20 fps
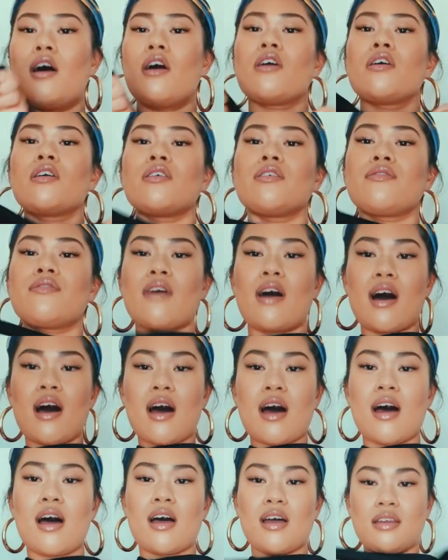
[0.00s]

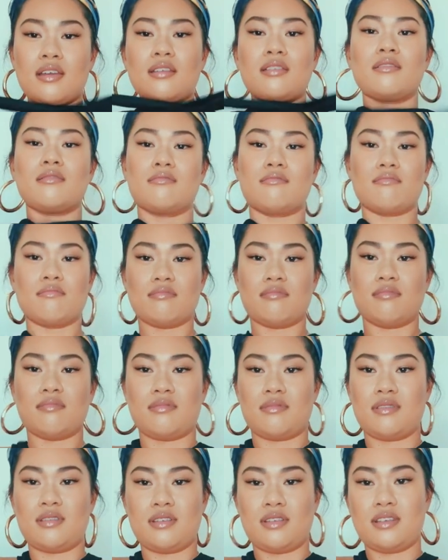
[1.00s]
over
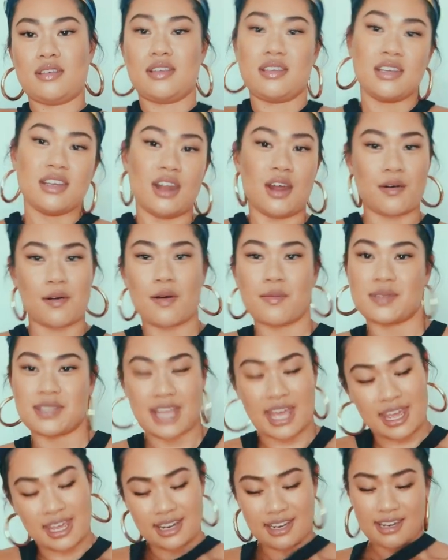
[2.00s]
you know what i'm
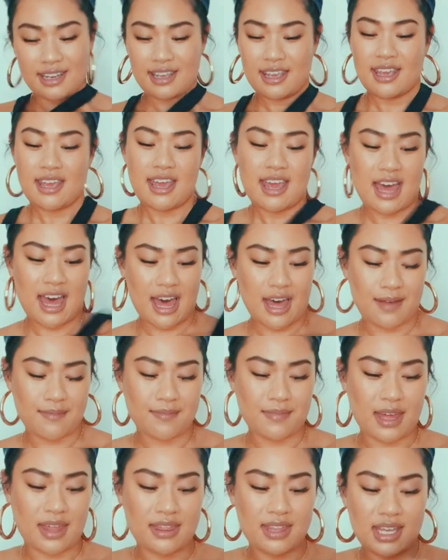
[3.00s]
saying
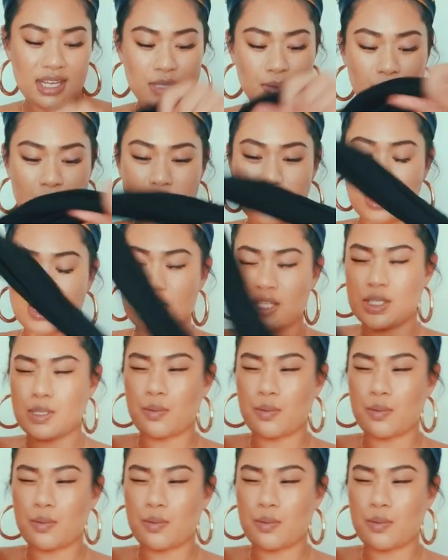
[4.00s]
um, and this was